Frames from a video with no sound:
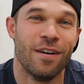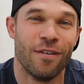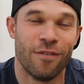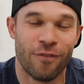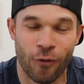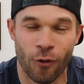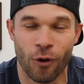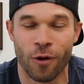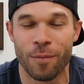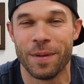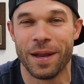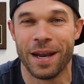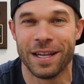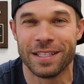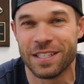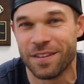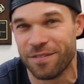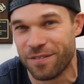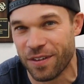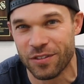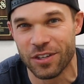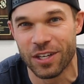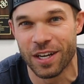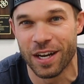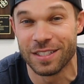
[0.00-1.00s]
4 minutes
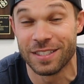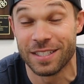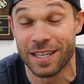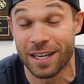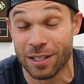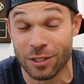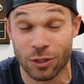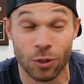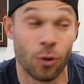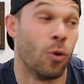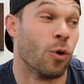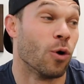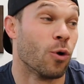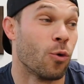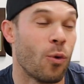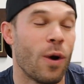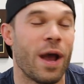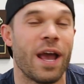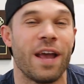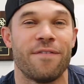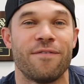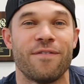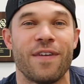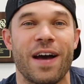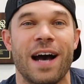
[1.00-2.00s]
and 59 seconds or
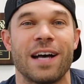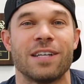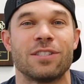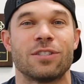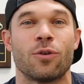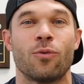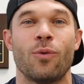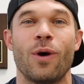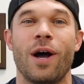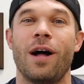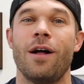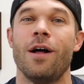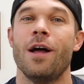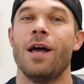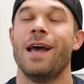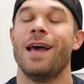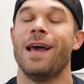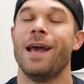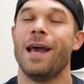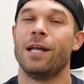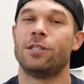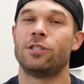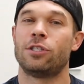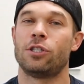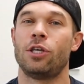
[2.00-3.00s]
way faster. Well,
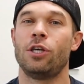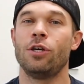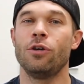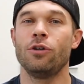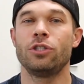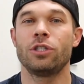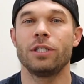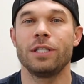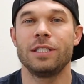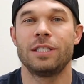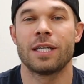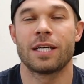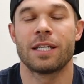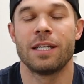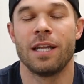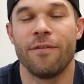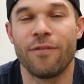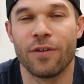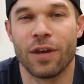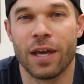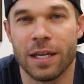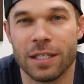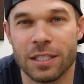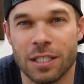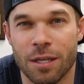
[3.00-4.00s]
it's hugely
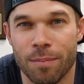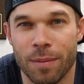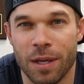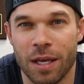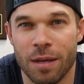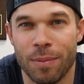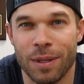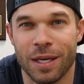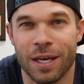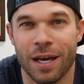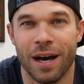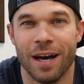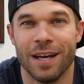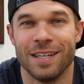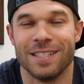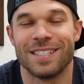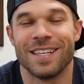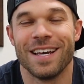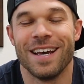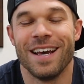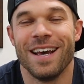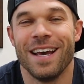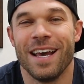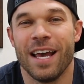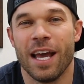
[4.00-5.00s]
significant to me
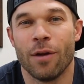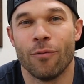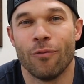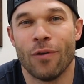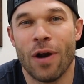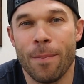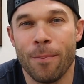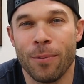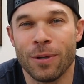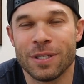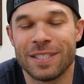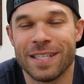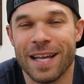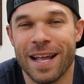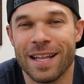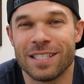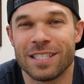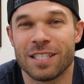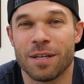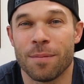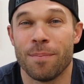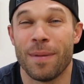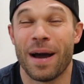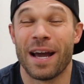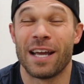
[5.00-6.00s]
because it
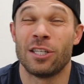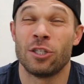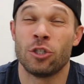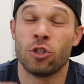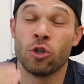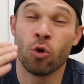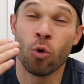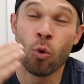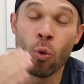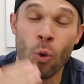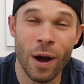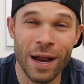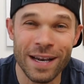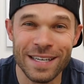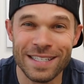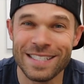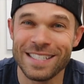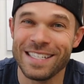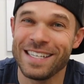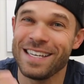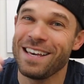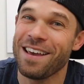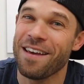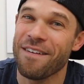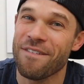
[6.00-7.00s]
represents my
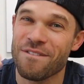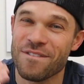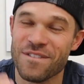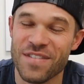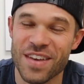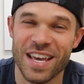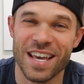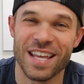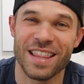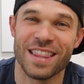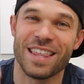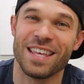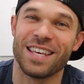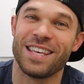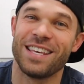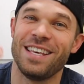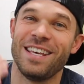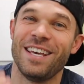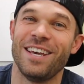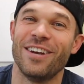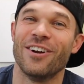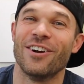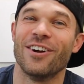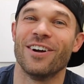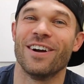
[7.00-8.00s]
25th
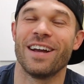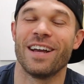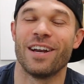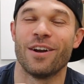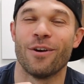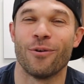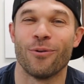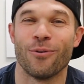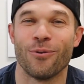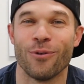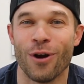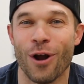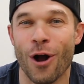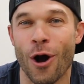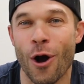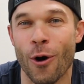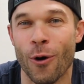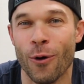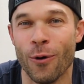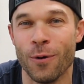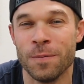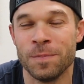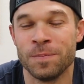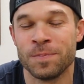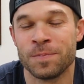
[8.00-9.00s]
year in a
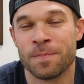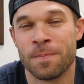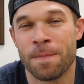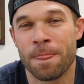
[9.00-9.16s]
row